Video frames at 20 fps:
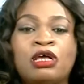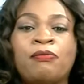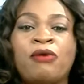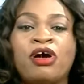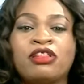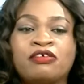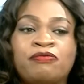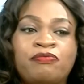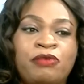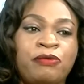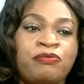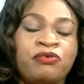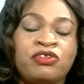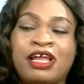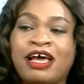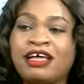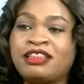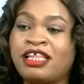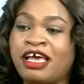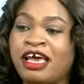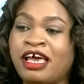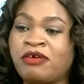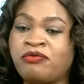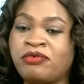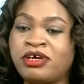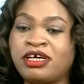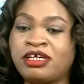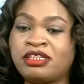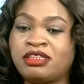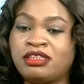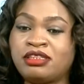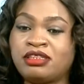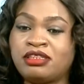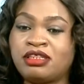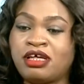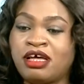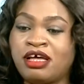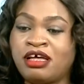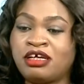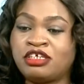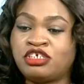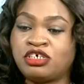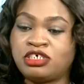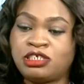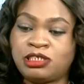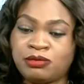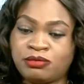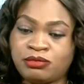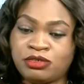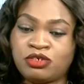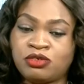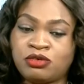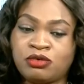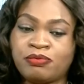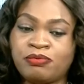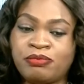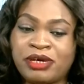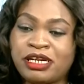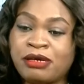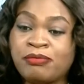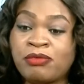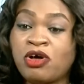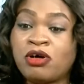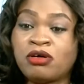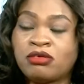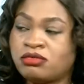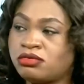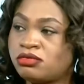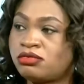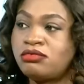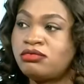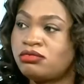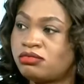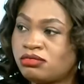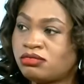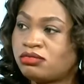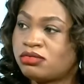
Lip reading: Some other people are there with just minimal